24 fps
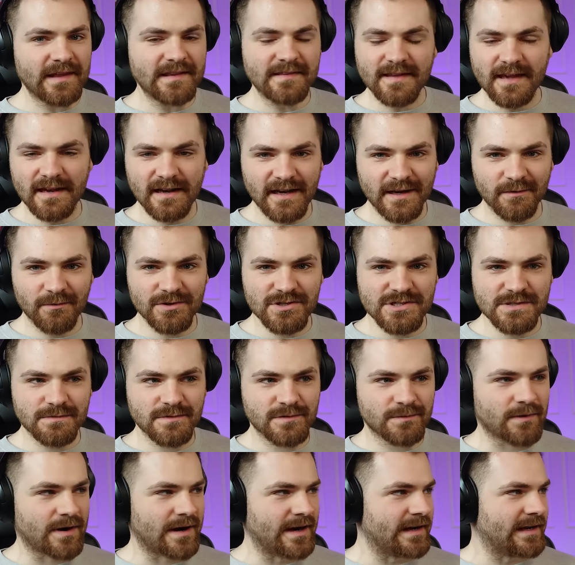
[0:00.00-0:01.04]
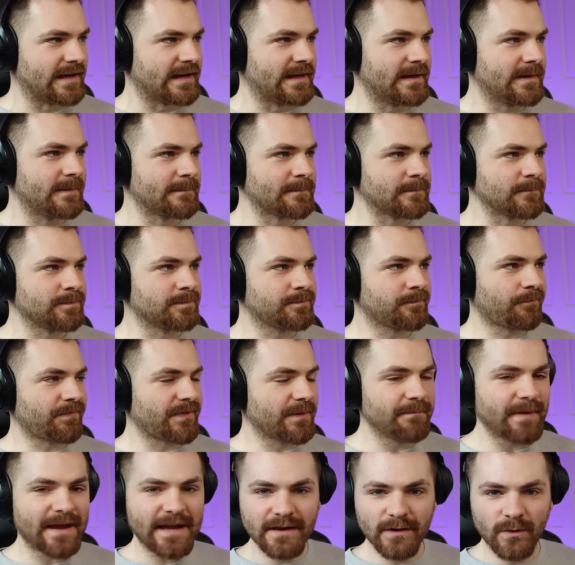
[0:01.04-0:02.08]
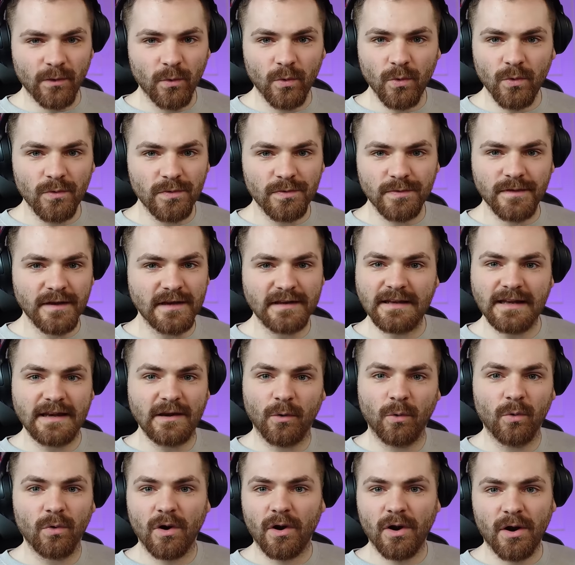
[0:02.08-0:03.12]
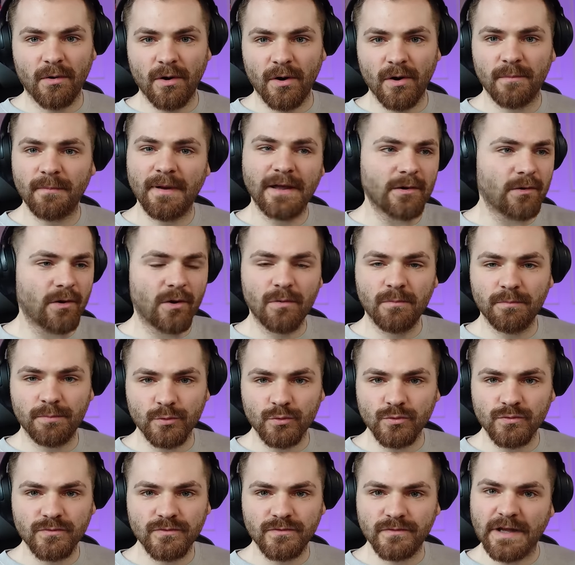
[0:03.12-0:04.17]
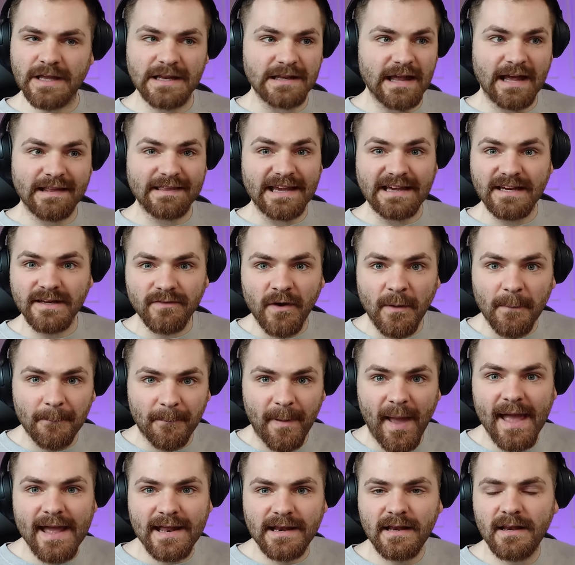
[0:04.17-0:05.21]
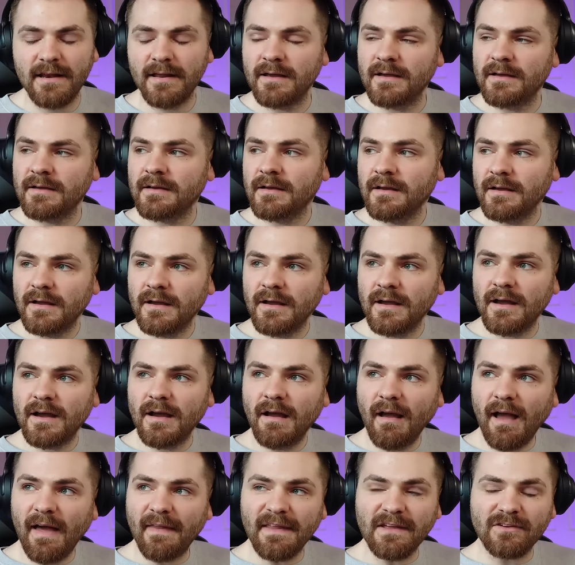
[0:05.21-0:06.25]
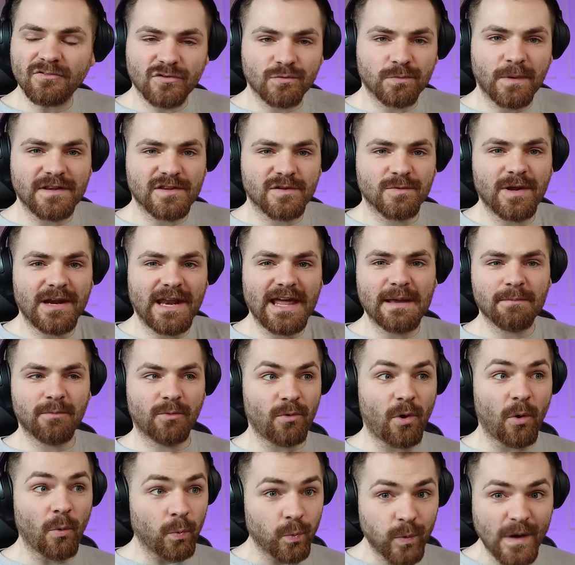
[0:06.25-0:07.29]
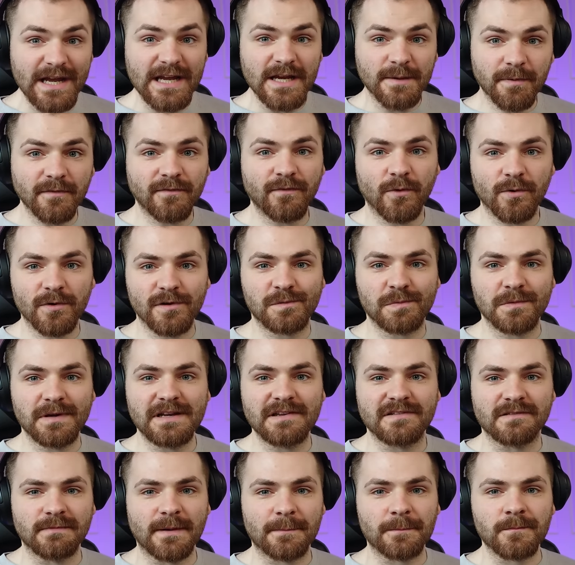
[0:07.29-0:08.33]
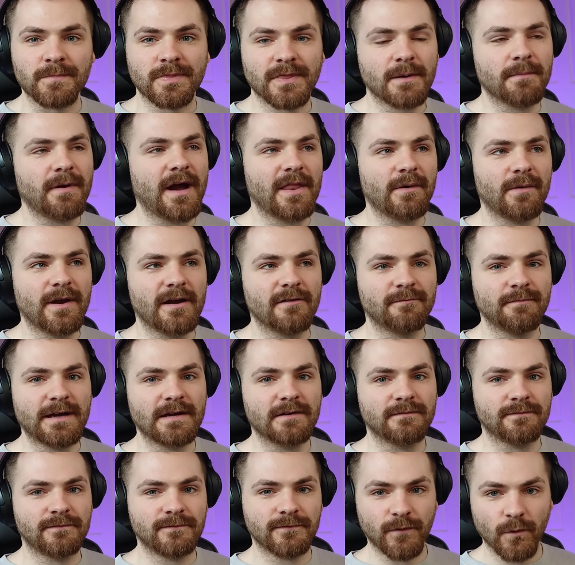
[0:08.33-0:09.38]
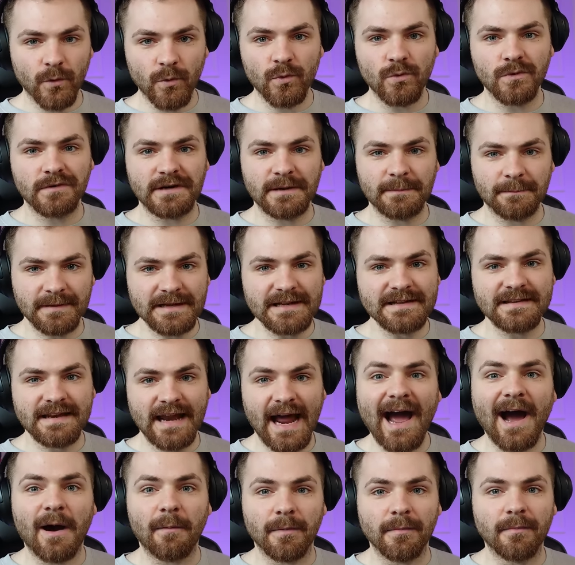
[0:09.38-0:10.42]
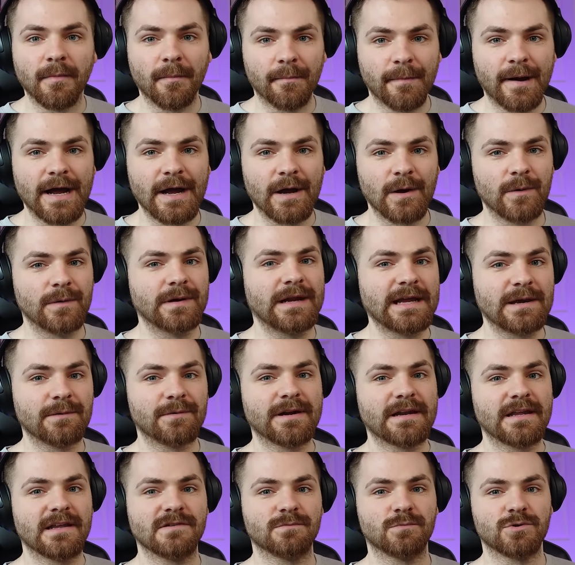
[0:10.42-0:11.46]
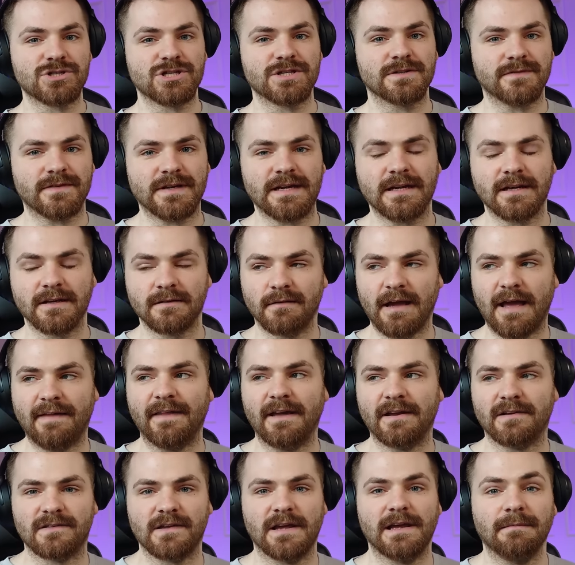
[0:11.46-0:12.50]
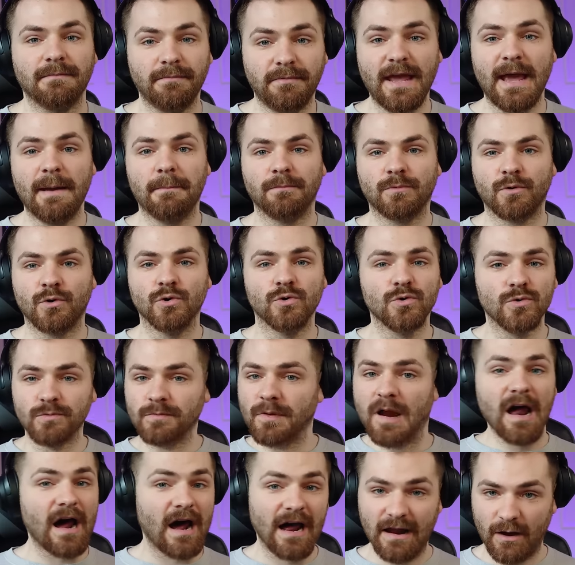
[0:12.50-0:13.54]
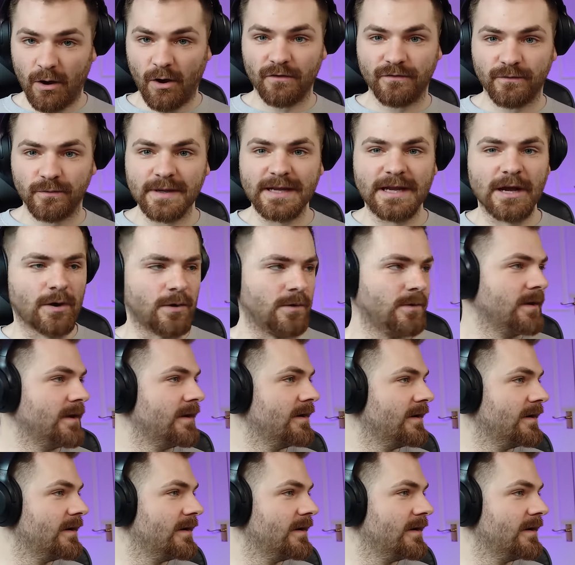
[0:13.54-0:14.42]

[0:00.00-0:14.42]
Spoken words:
Didn't tell anyone she was writing it. Did it all on her own. Made her own booth at the end of her bed, and then just went to a label a week before its release and went, by the way, I've made a full completed album on my own. Here it is. What do you think? And they're just like, yep, cool. Off we go.